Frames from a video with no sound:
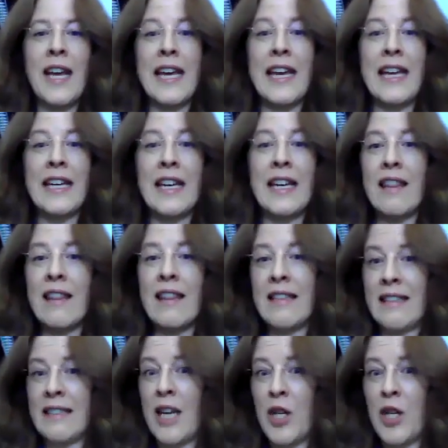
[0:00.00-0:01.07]
in
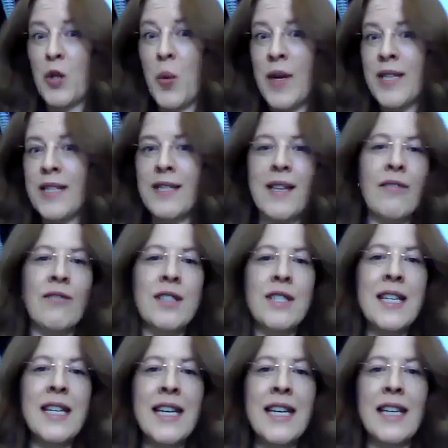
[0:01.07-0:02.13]

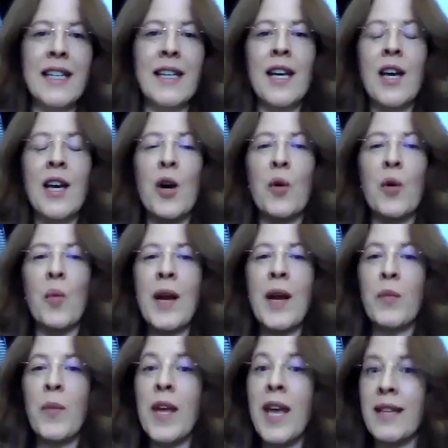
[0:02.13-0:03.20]
2017
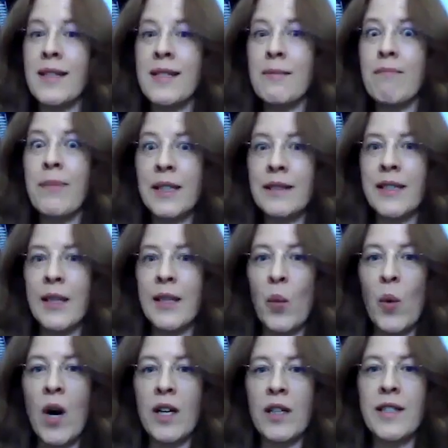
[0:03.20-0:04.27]
when we had some building
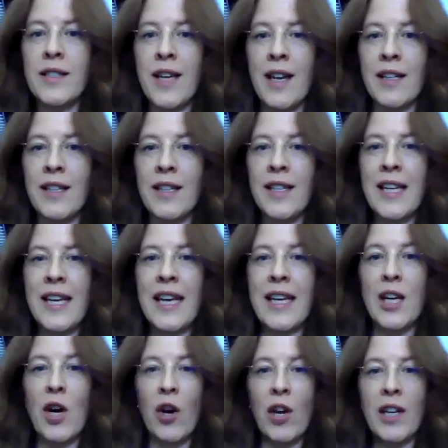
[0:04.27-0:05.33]
work done
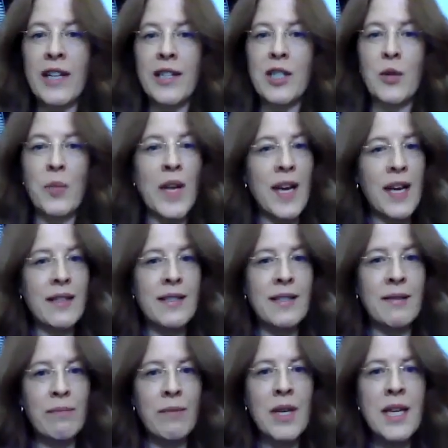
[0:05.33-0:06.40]
in college, and we had
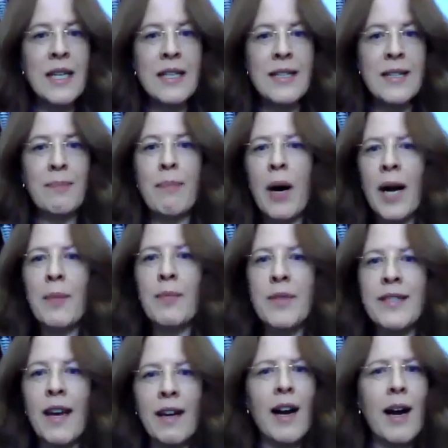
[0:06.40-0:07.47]
some
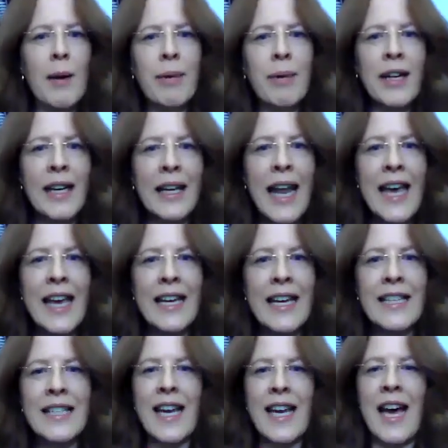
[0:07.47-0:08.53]
pipes dug up and
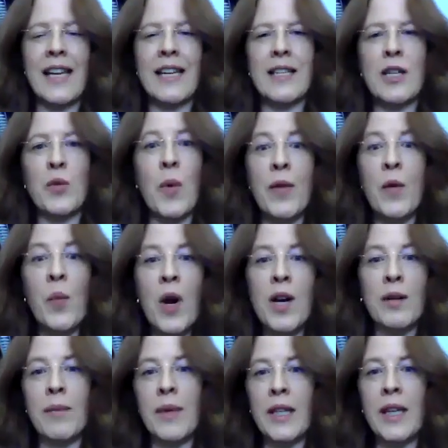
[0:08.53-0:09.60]
laid, and when the
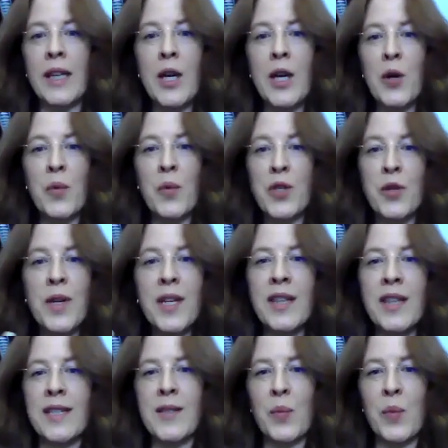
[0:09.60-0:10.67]
workmen were doing
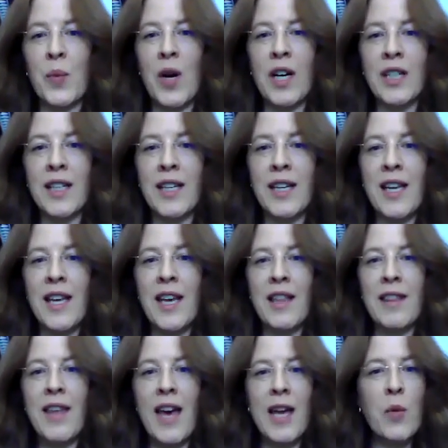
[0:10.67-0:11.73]
this work
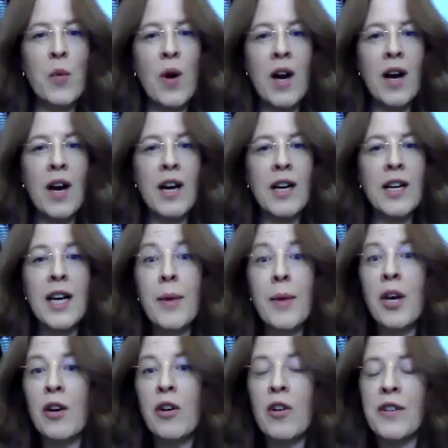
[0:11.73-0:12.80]
they were
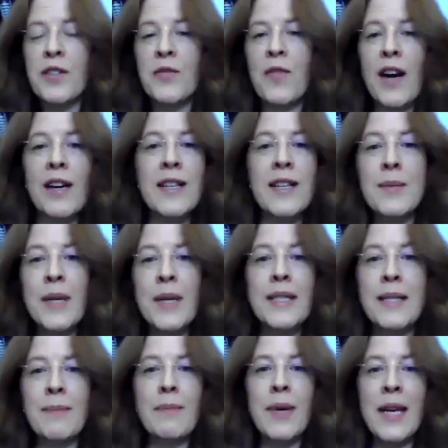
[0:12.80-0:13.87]
coming across various
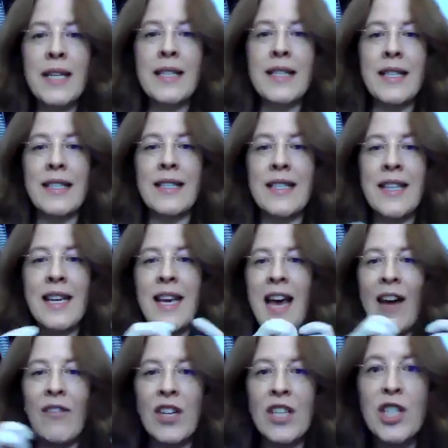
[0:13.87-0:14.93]
bits and pieces
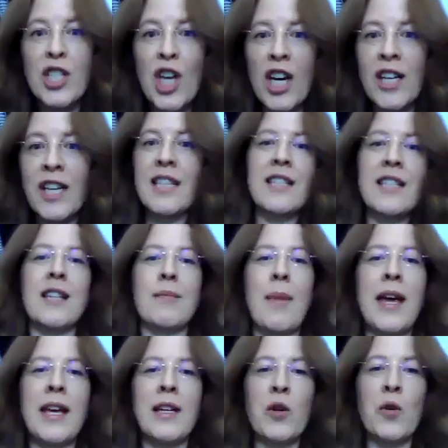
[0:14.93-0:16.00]
having dug into the
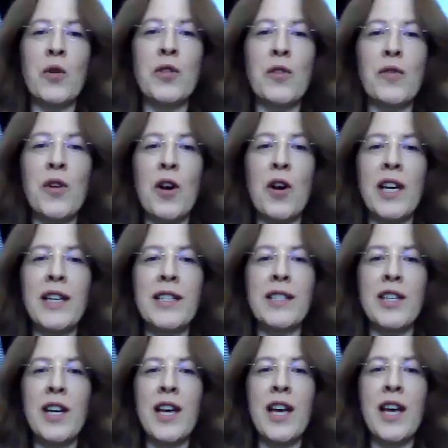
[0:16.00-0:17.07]
main court of
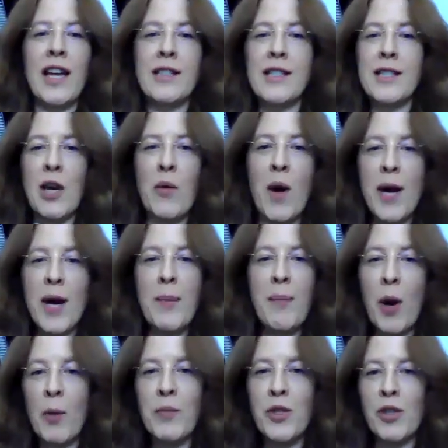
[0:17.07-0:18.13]
college. And so I
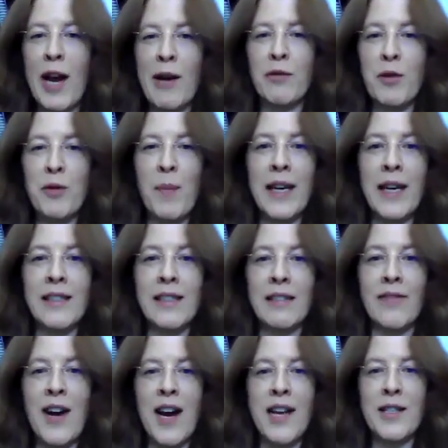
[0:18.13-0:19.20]
popped around with my little
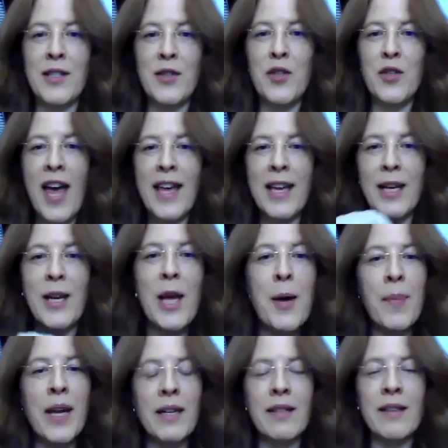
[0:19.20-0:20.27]
finds tray and
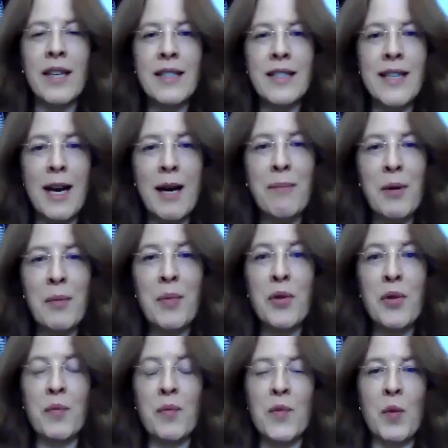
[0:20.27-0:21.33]
picked things up and
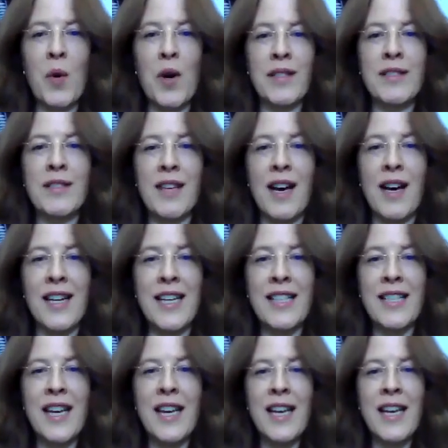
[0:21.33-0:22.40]
put them to one
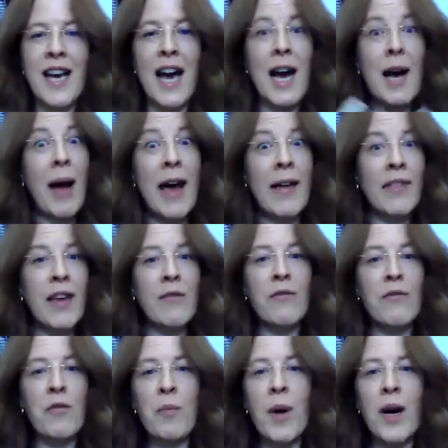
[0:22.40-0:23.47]
side, and they
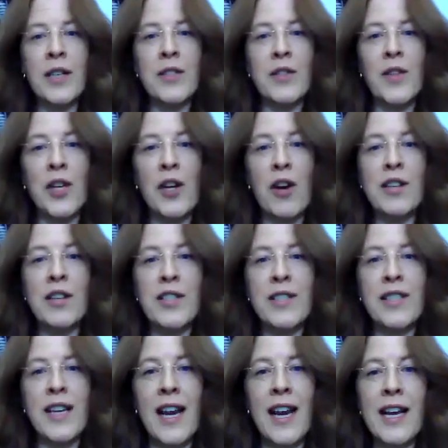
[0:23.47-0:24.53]
form part of the
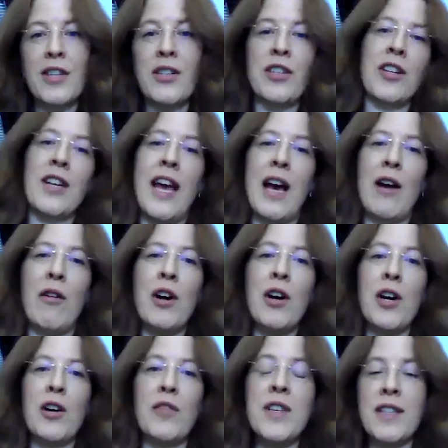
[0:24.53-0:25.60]
college's collection now
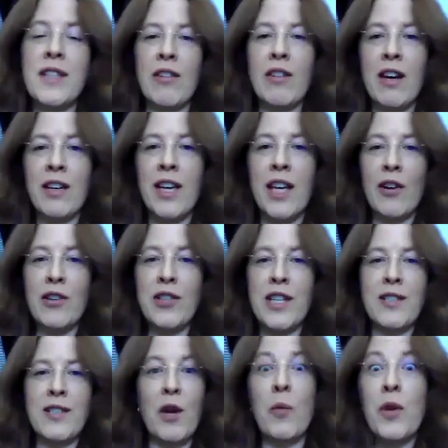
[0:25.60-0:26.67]
of its own
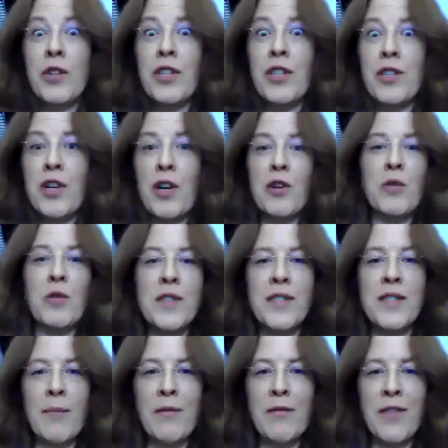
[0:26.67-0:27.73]
archaeology. So I wanted to show you
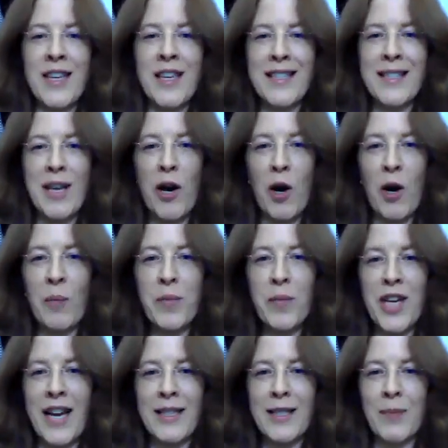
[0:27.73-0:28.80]
some of these
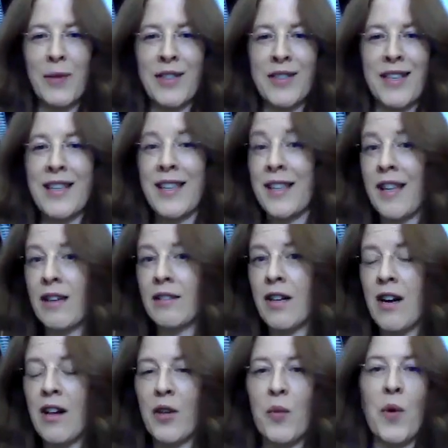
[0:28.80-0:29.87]
objects because I think they're
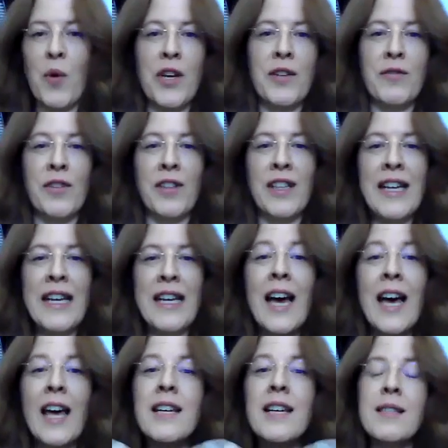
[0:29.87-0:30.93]
rather wonderful.
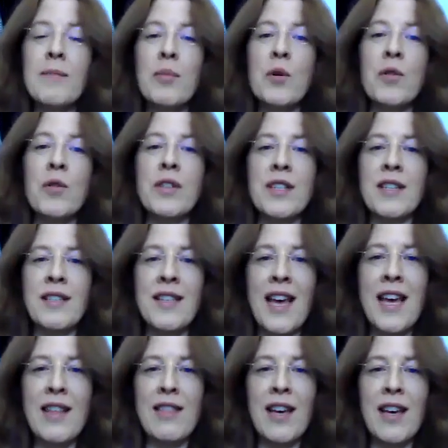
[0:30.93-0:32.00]
And it's important to
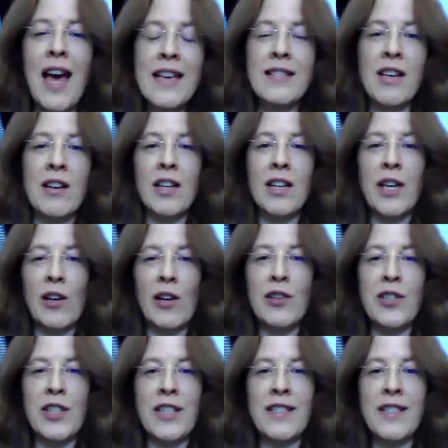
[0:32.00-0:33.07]
say that as
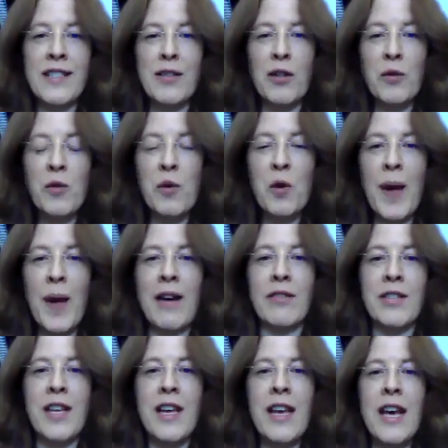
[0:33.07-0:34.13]
archaeologists, it's not all
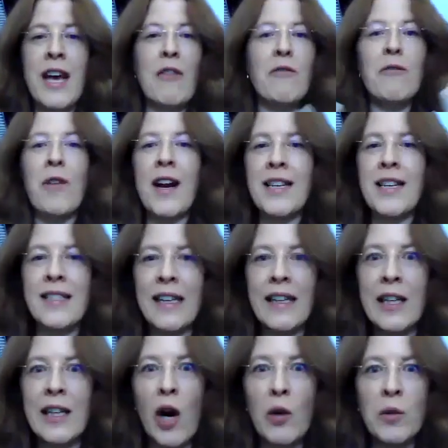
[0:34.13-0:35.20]
about
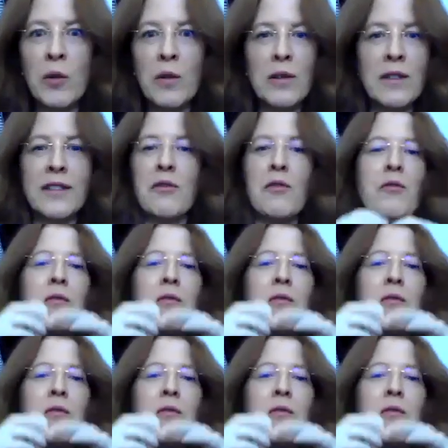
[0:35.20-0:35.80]
finding gold or